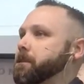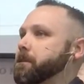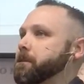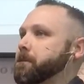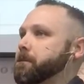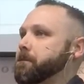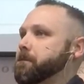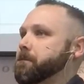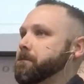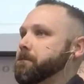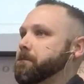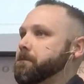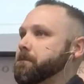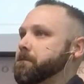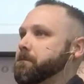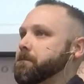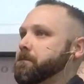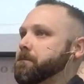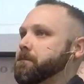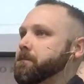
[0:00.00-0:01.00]

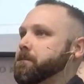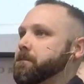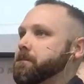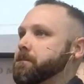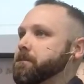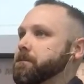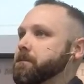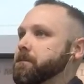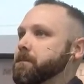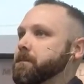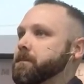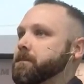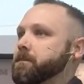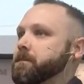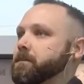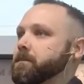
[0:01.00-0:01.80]
Nothing is said.